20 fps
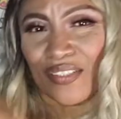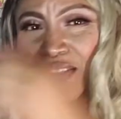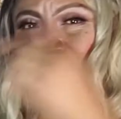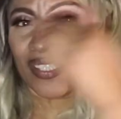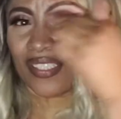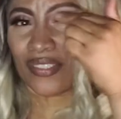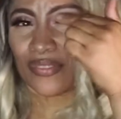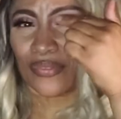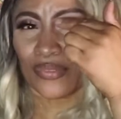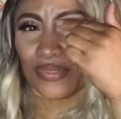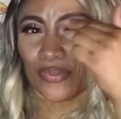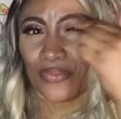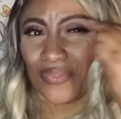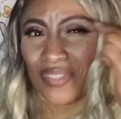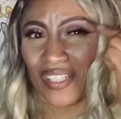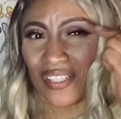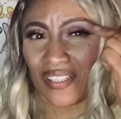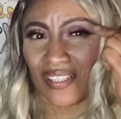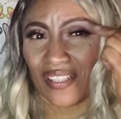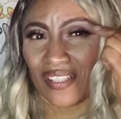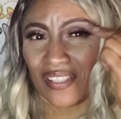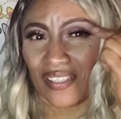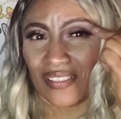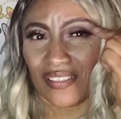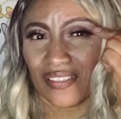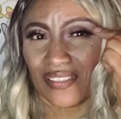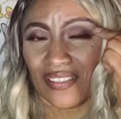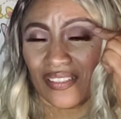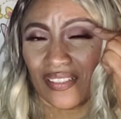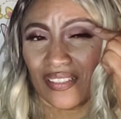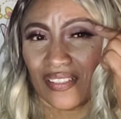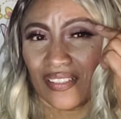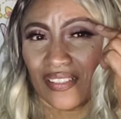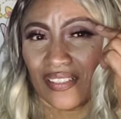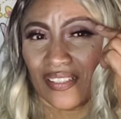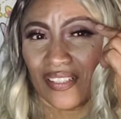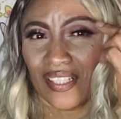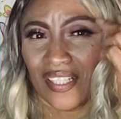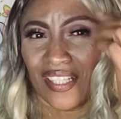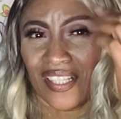this was one color,
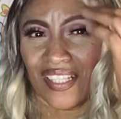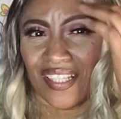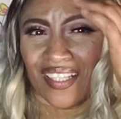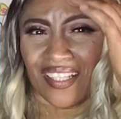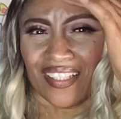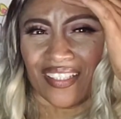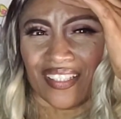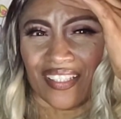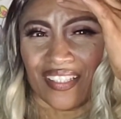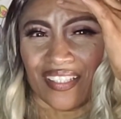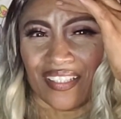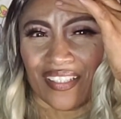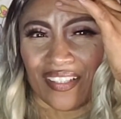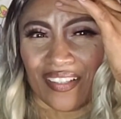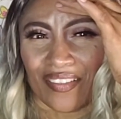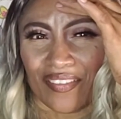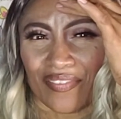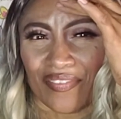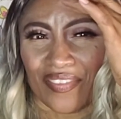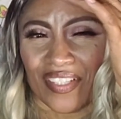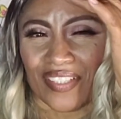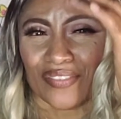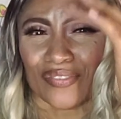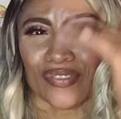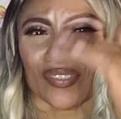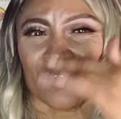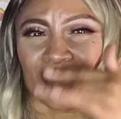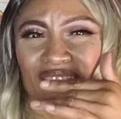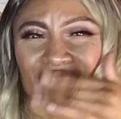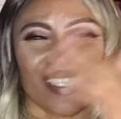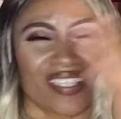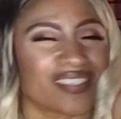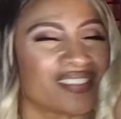and then her face was this.